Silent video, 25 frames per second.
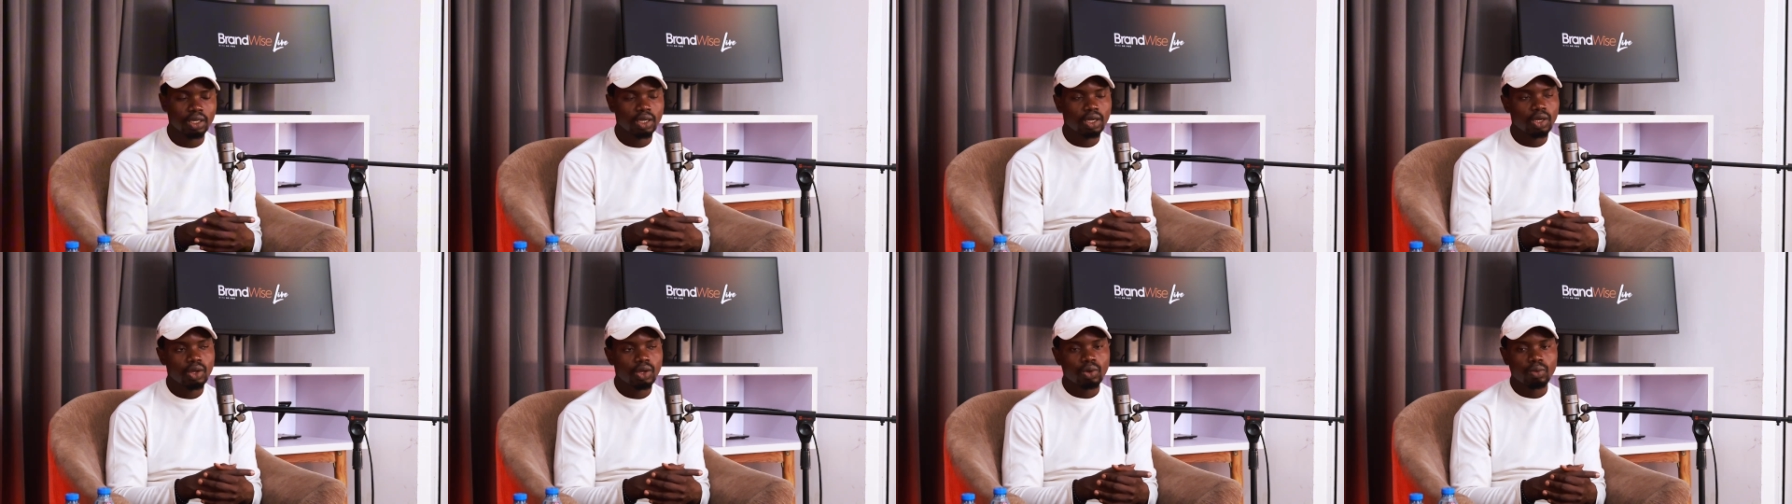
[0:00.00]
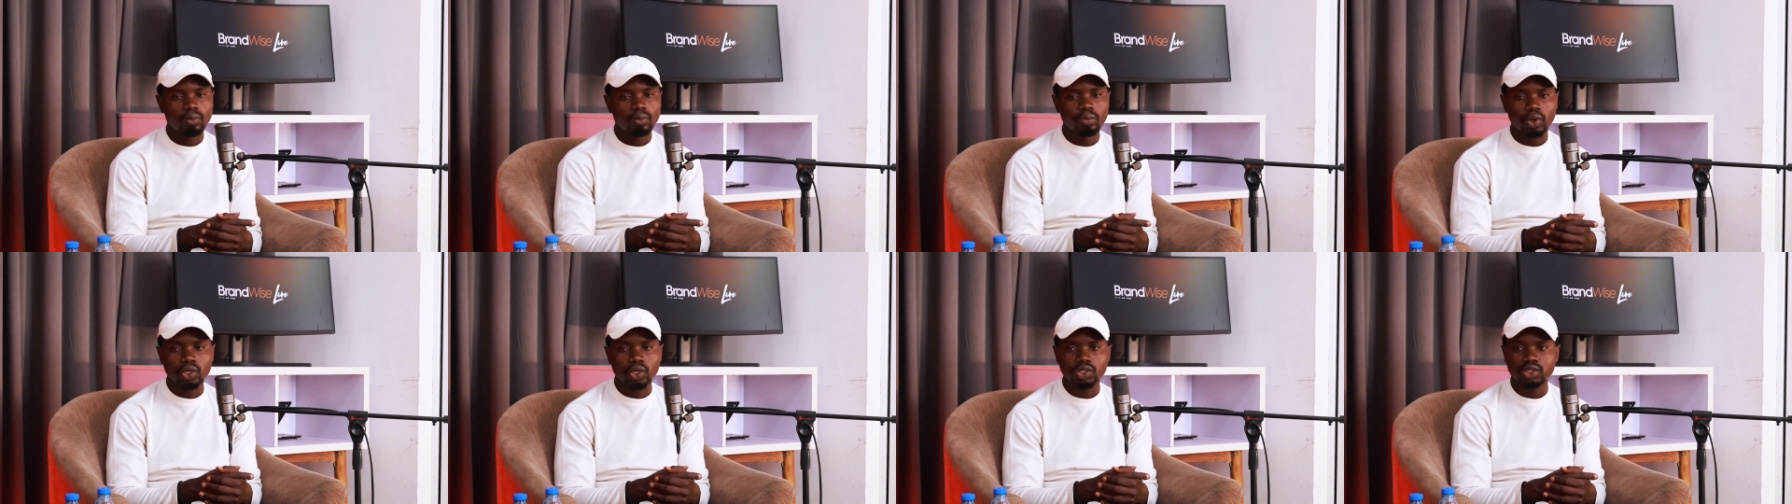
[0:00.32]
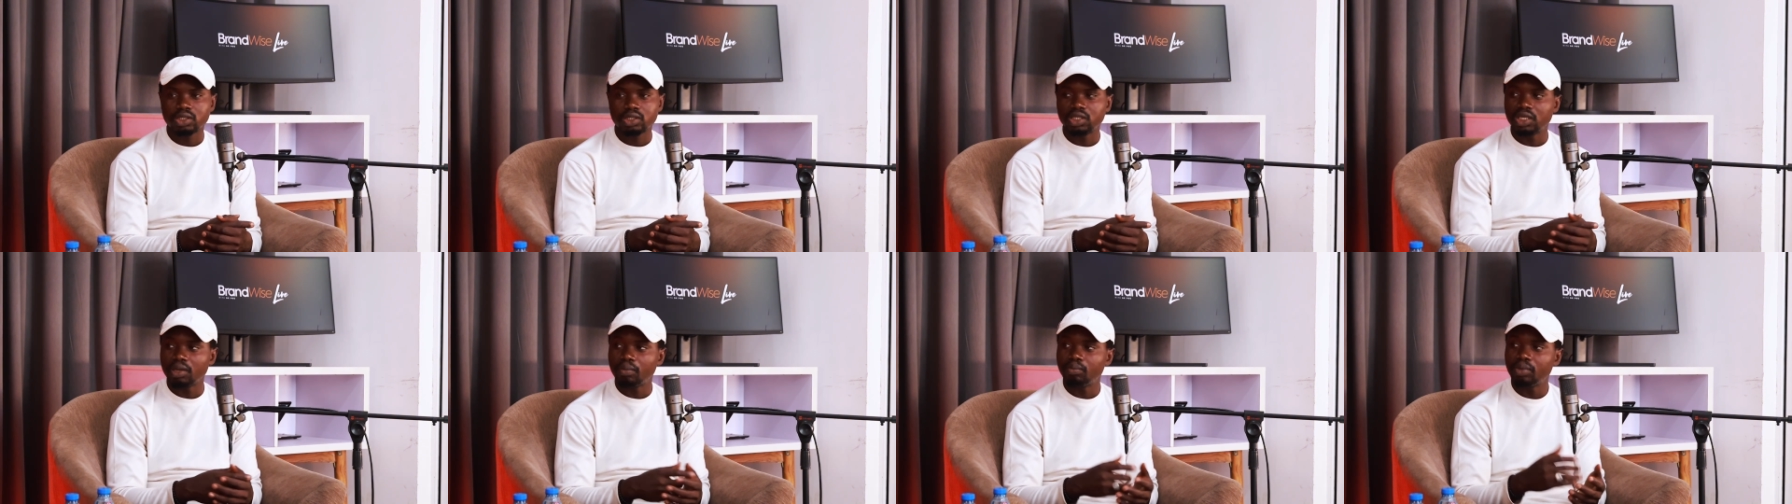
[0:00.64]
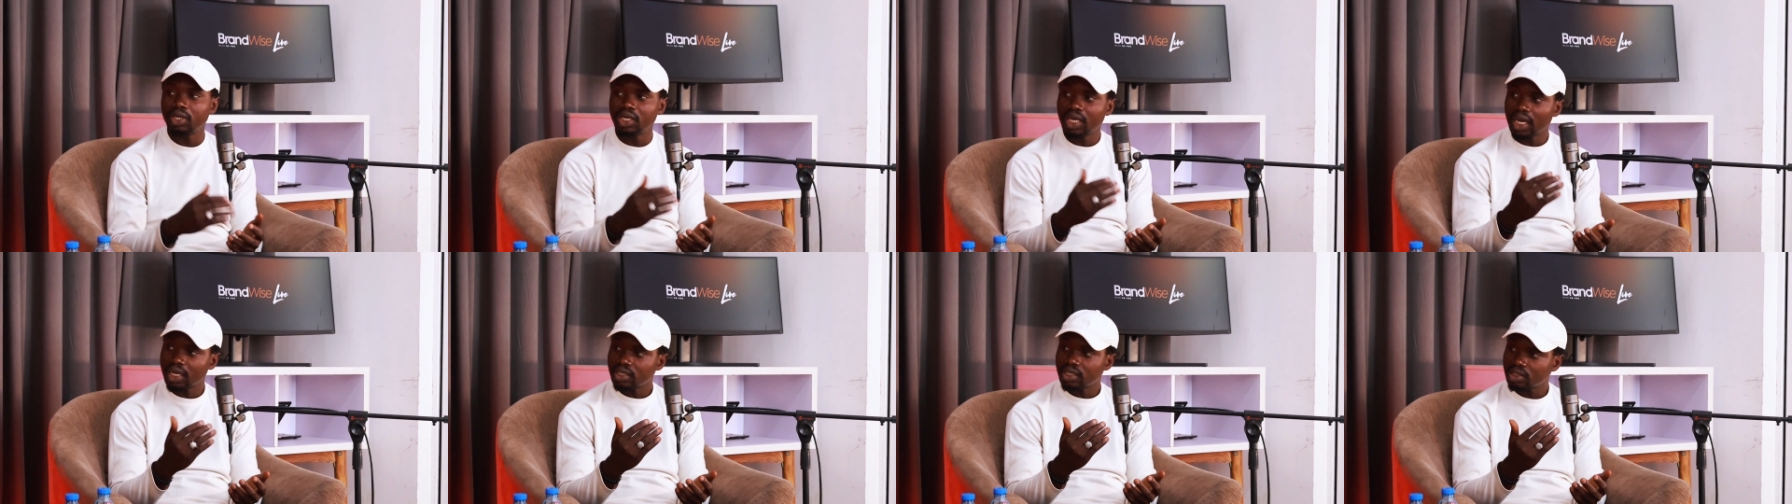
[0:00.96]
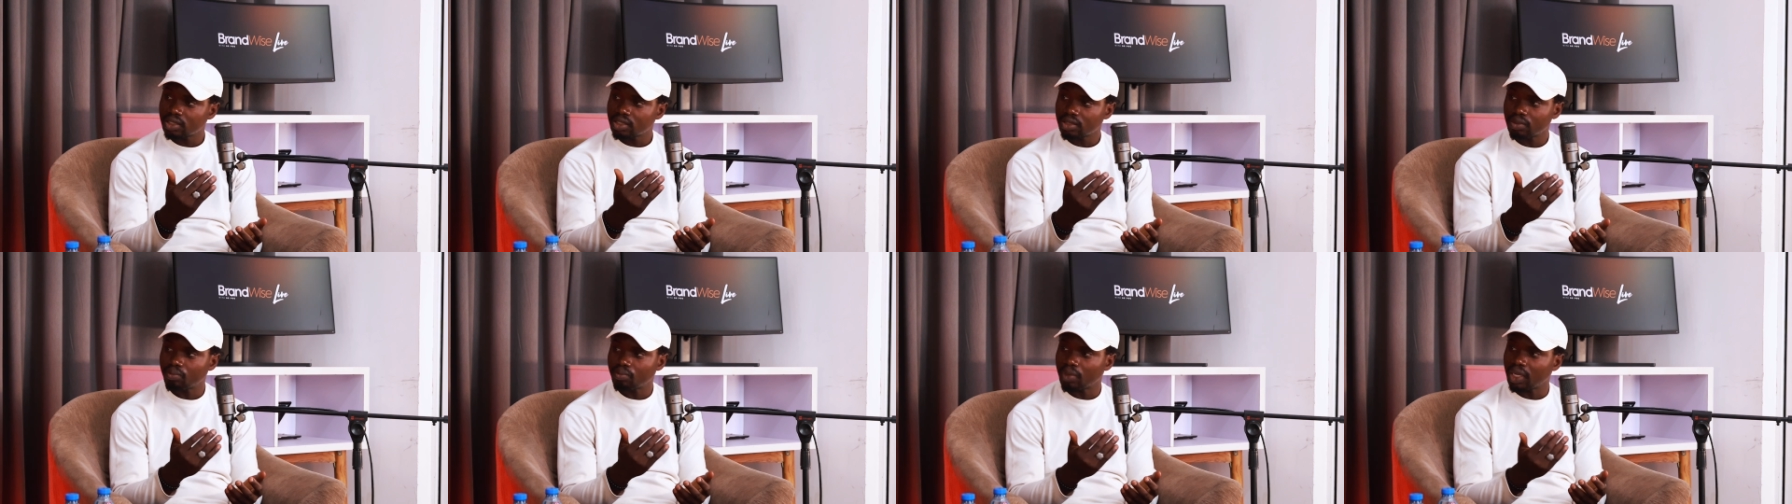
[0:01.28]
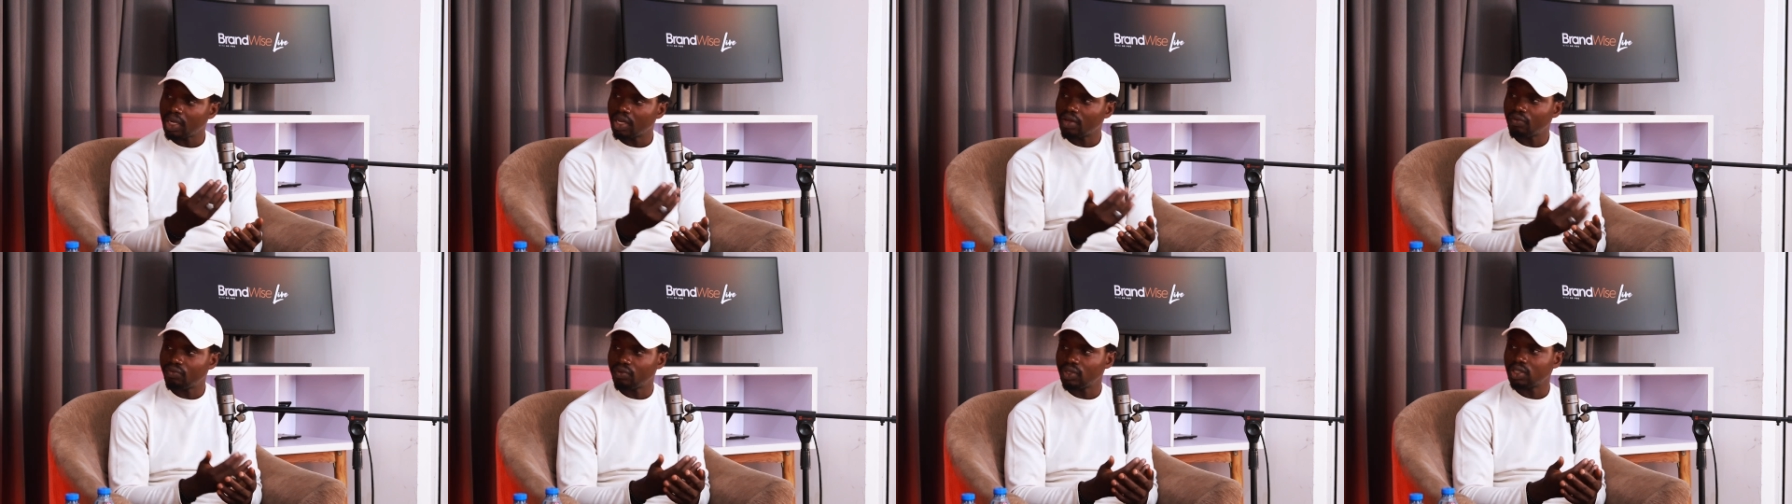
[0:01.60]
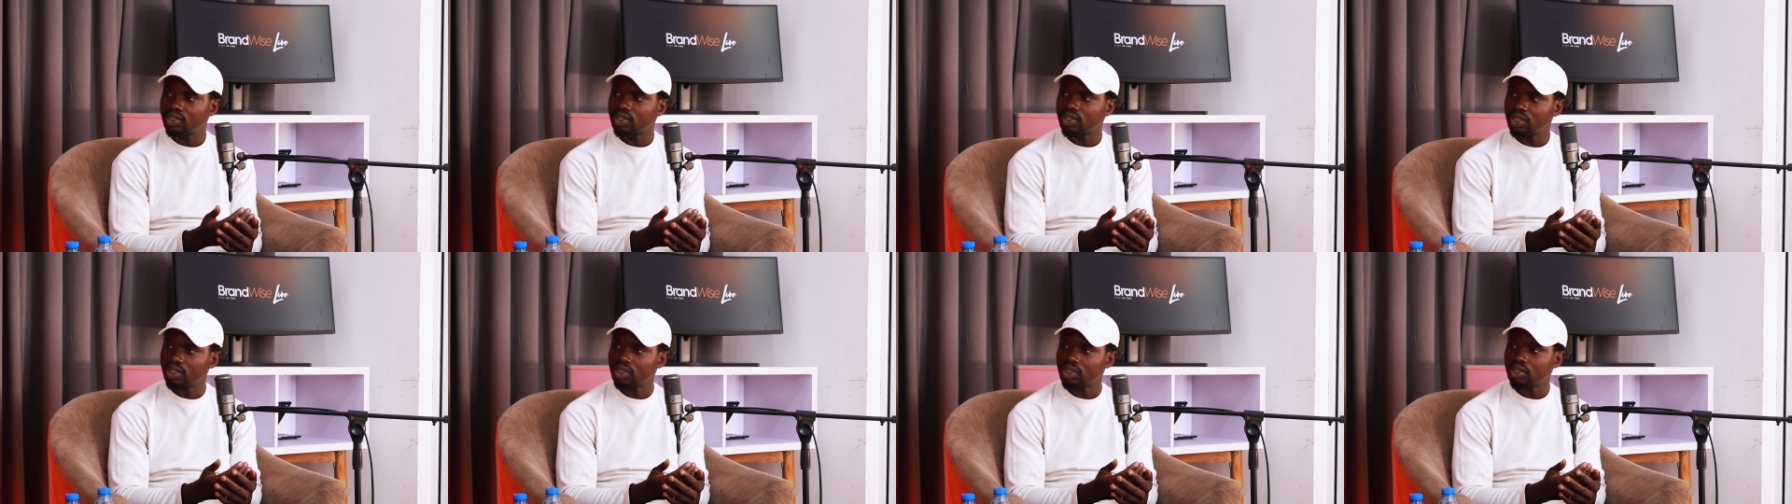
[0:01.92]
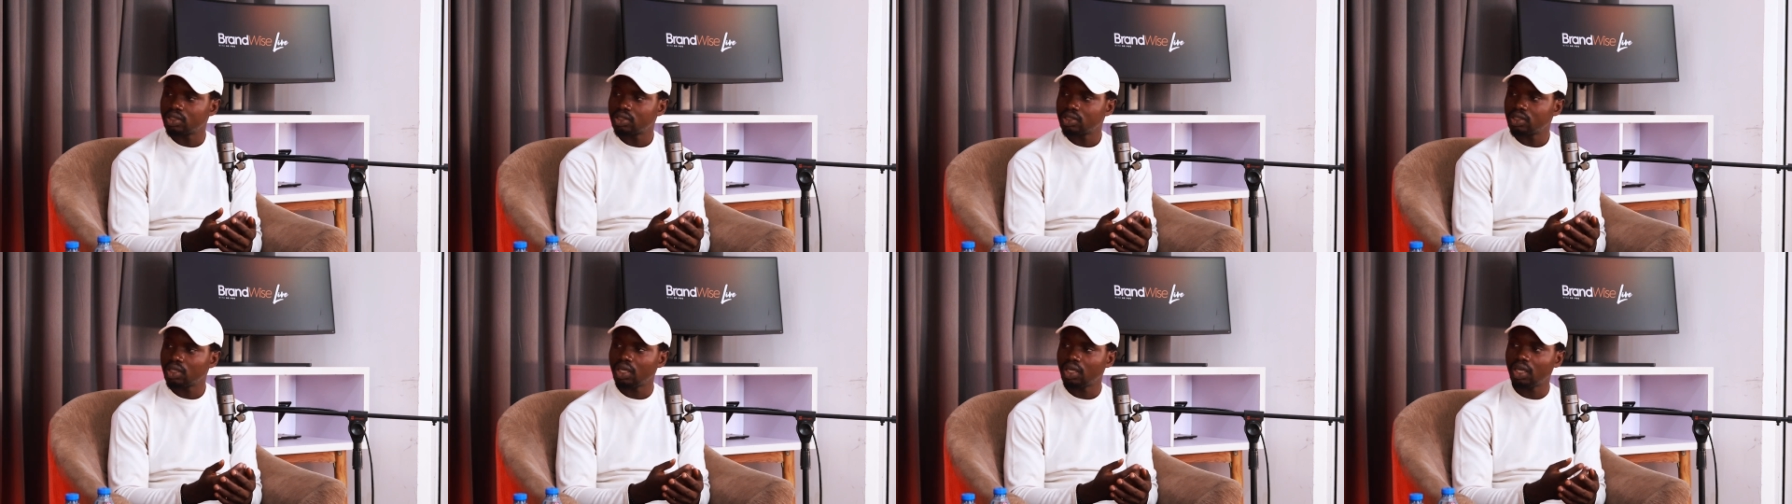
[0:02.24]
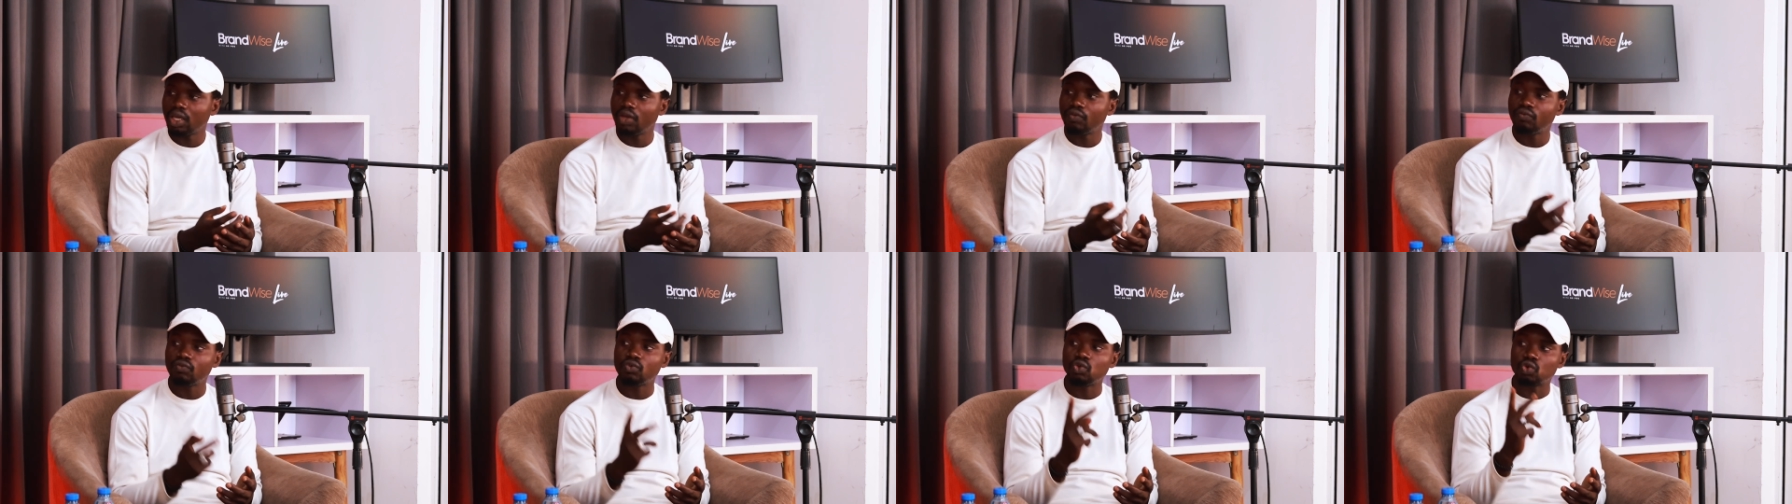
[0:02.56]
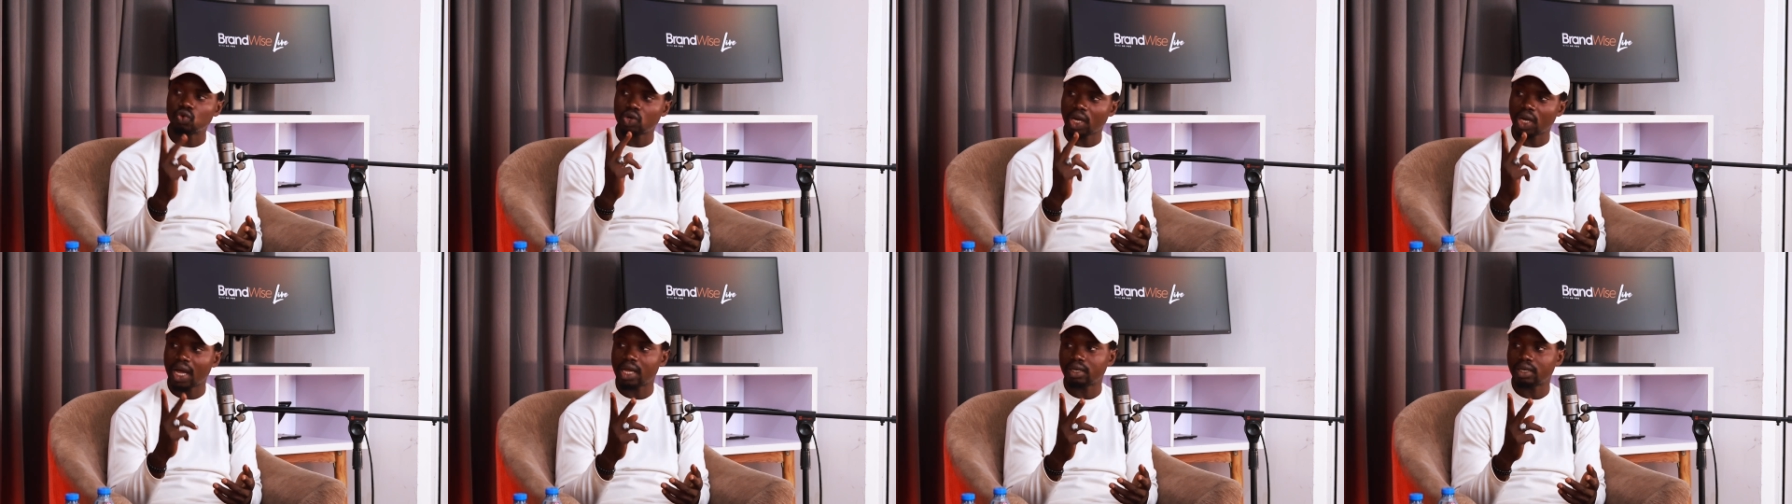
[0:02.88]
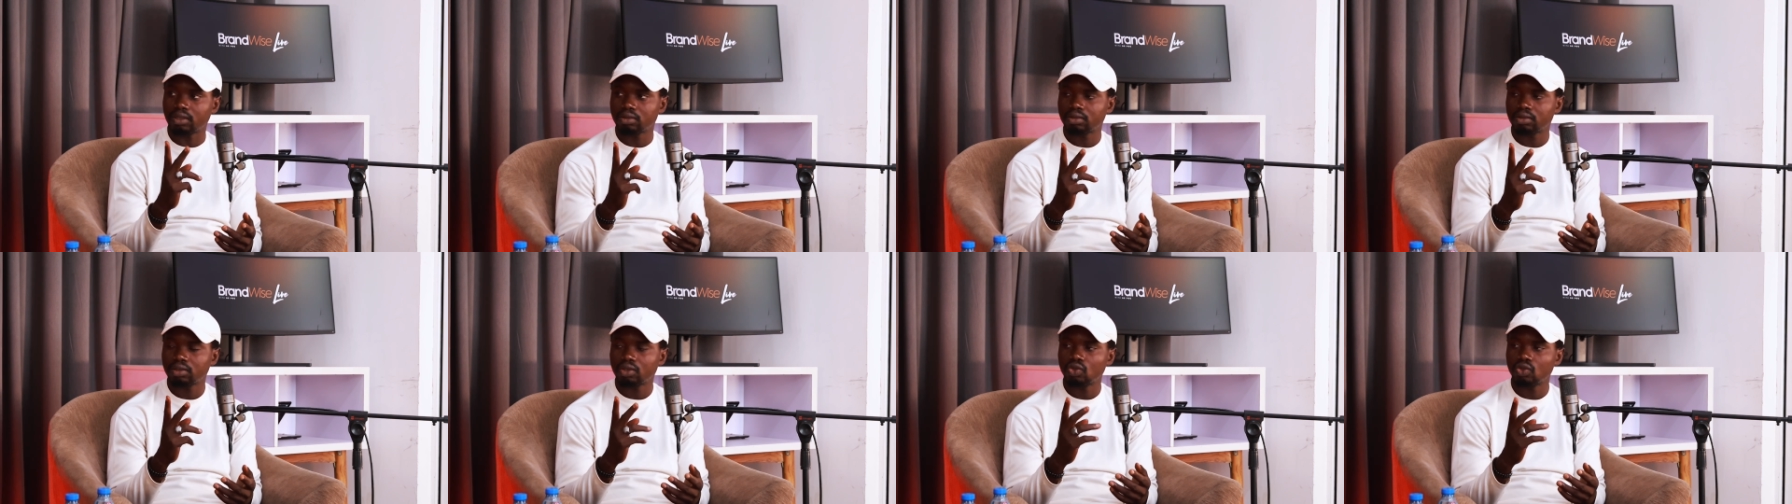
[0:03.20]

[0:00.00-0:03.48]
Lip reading: But the biggest benefit is if you can,